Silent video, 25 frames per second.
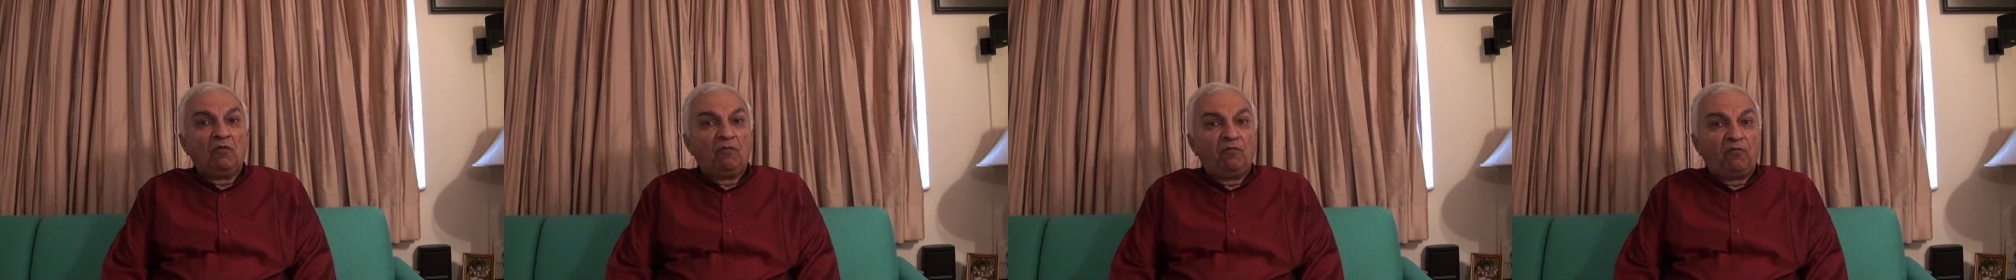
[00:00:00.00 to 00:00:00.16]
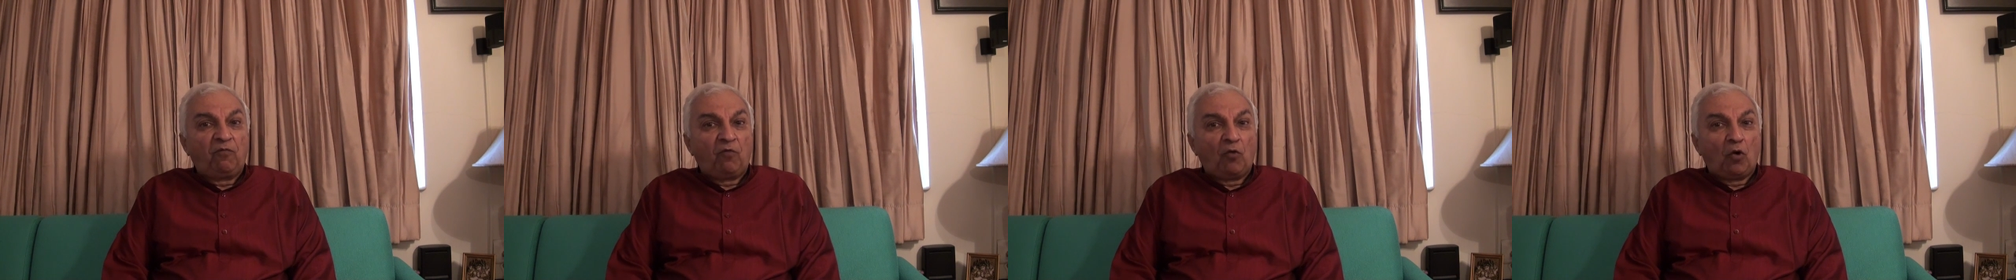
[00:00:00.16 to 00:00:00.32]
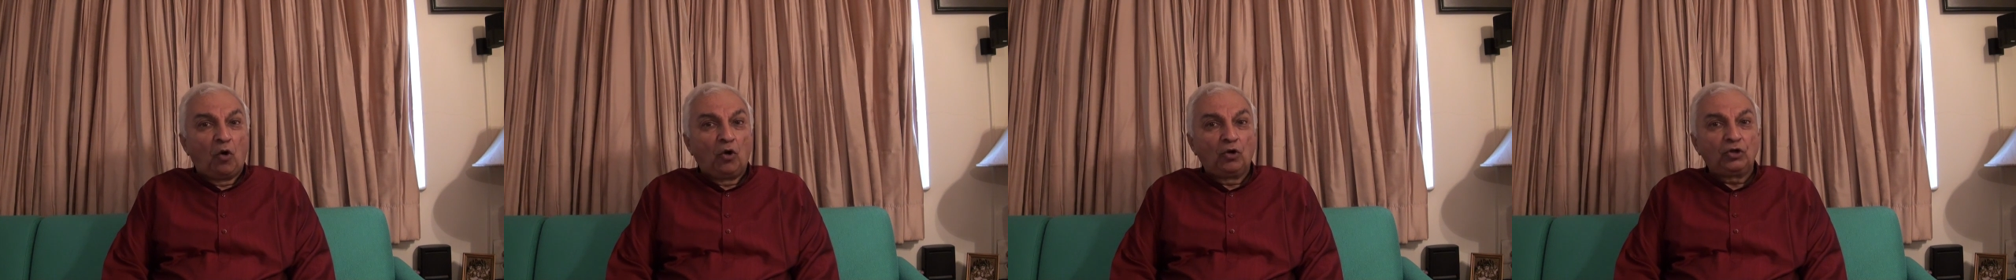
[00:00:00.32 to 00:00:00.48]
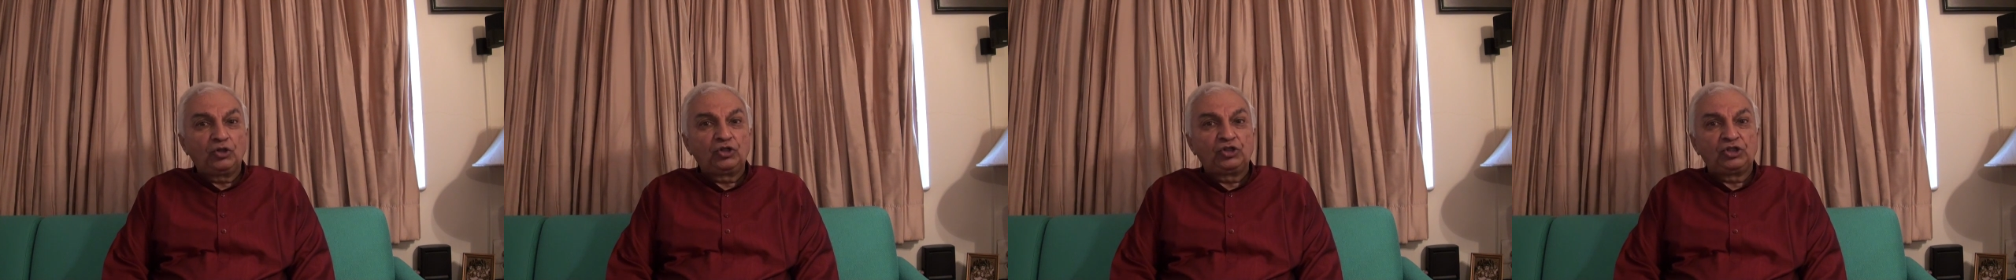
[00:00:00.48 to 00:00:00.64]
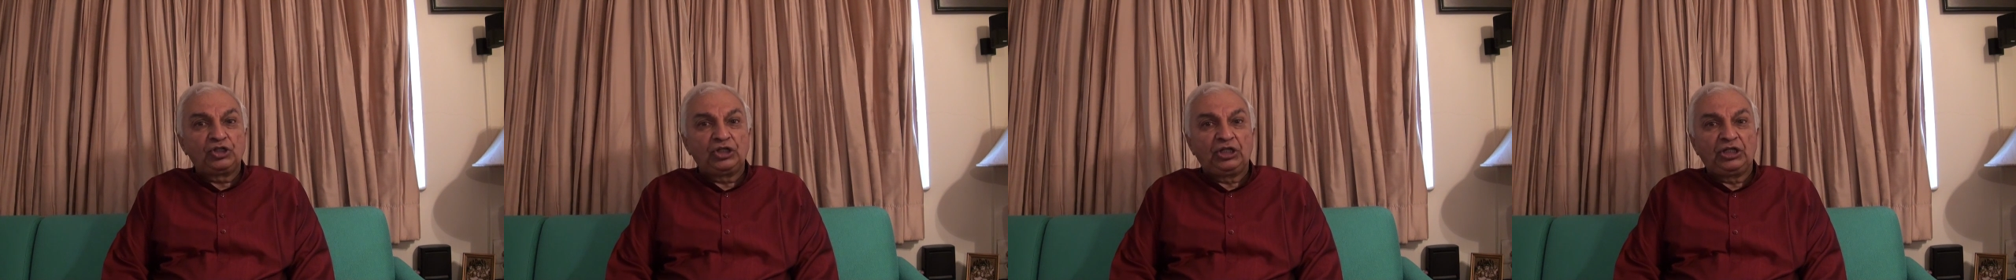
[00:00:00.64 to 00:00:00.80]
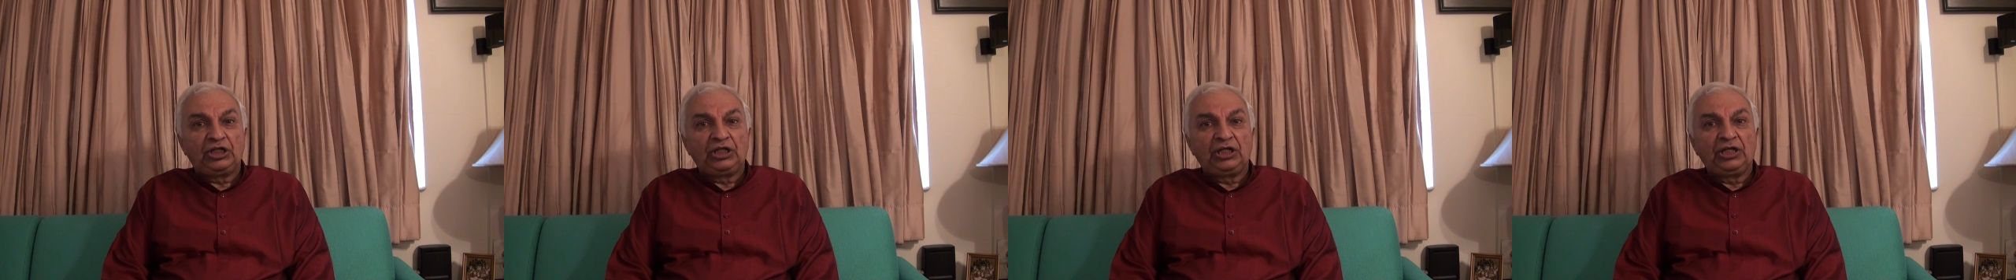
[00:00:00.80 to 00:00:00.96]

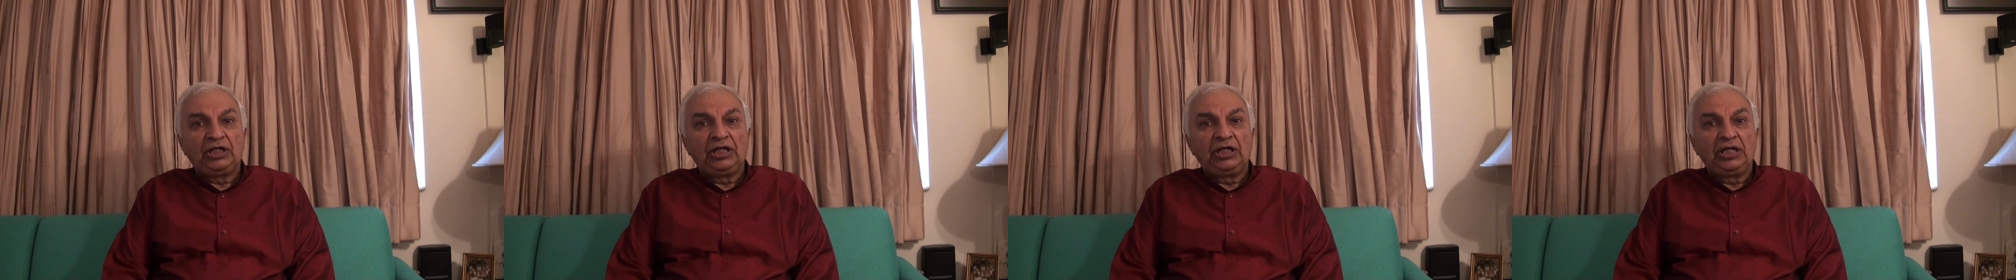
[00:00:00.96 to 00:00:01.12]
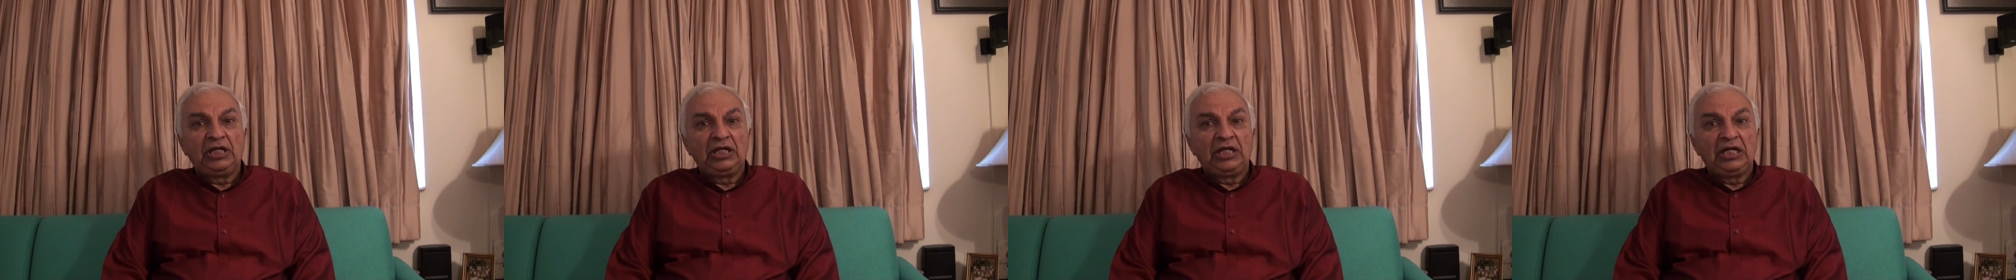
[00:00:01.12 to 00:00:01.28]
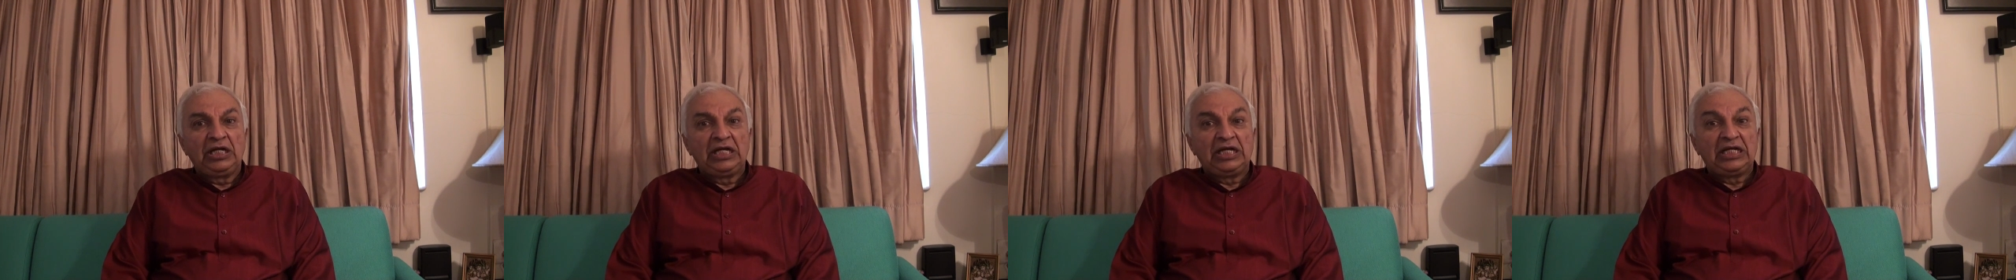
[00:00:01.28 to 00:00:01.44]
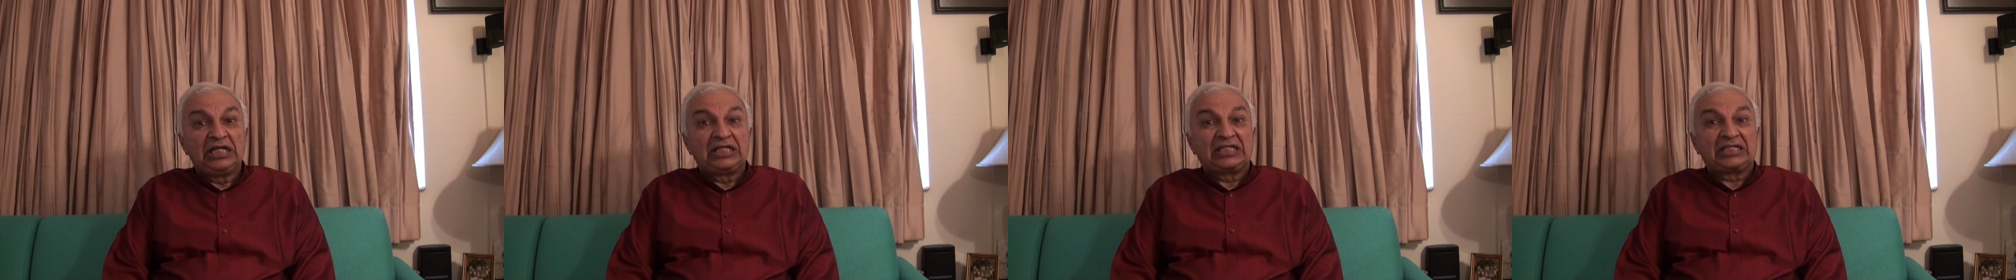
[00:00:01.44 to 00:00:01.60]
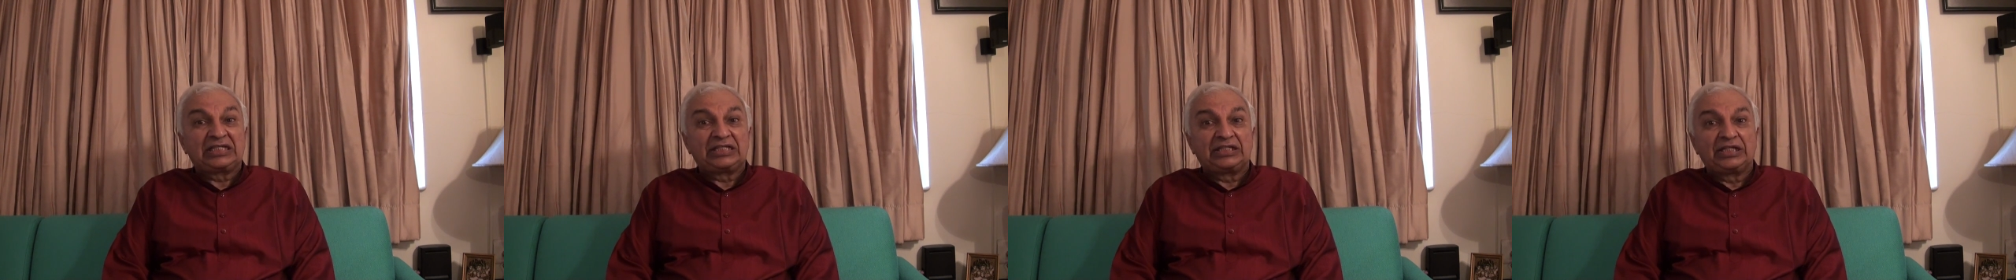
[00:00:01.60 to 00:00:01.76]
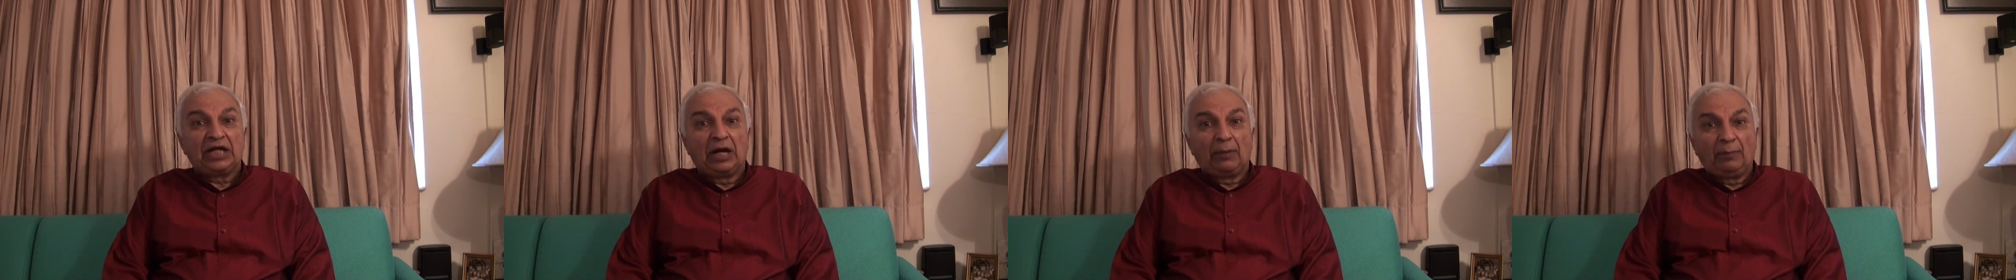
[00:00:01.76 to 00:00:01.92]
4G
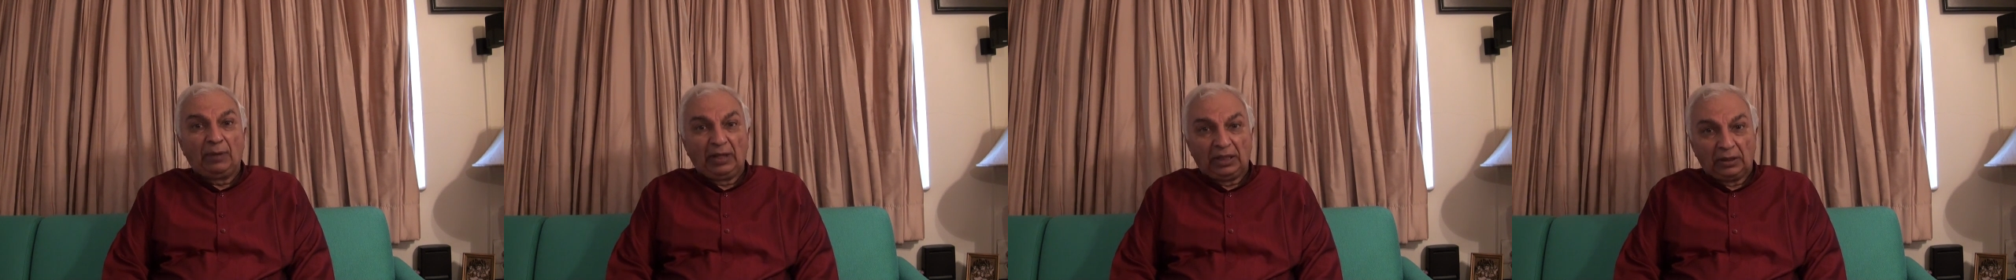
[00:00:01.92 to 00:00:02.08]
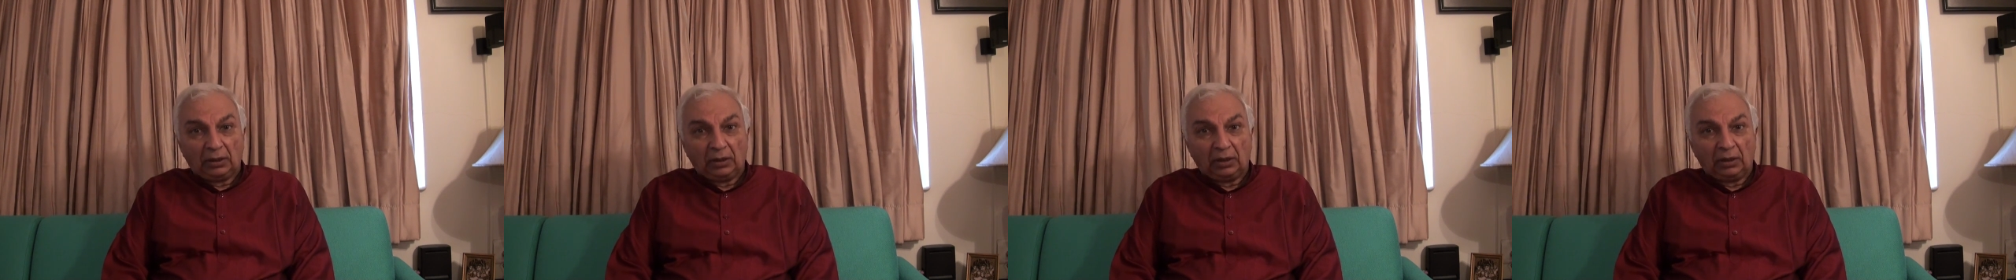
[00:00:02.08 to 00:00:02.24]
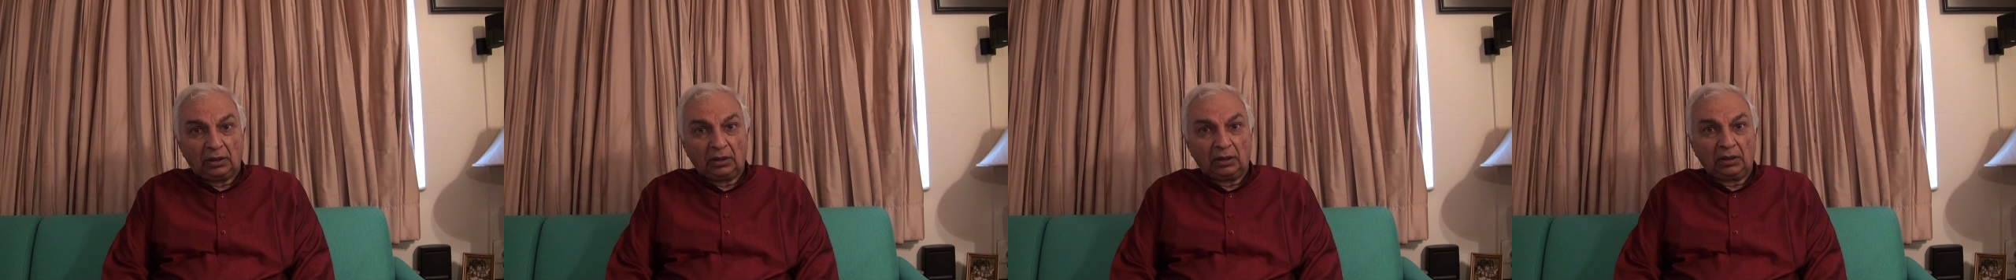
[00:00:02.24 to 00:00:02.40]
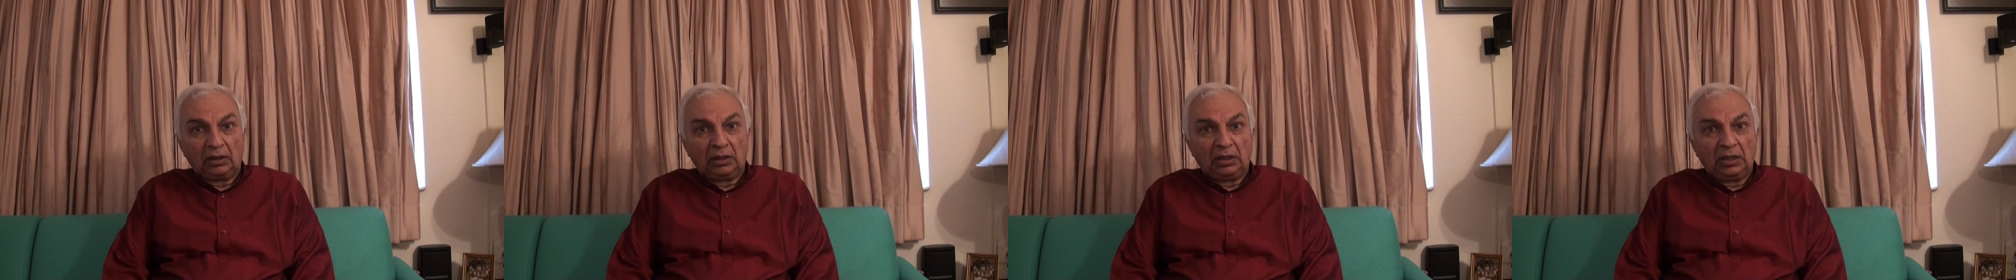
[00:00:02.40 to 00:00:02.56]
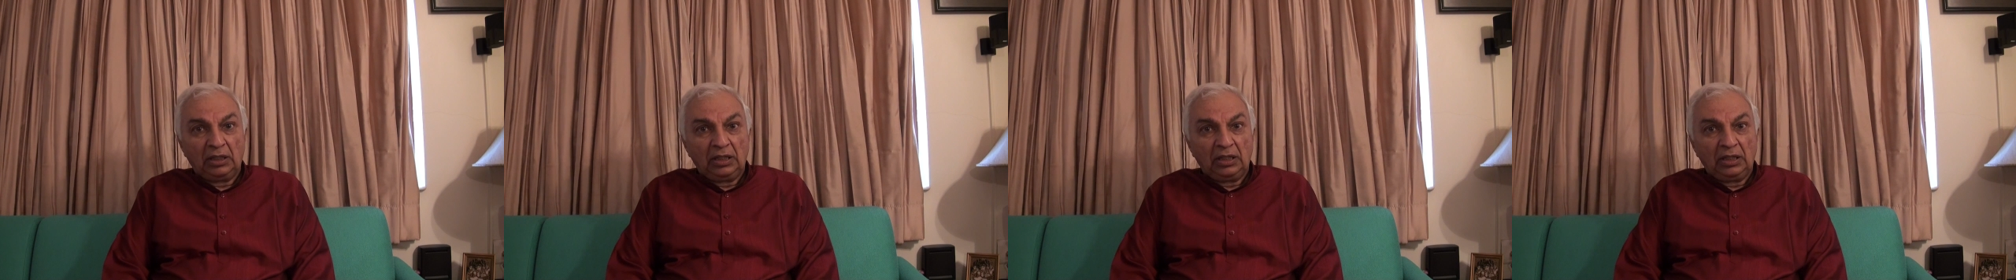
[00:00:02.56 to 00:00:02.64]
is double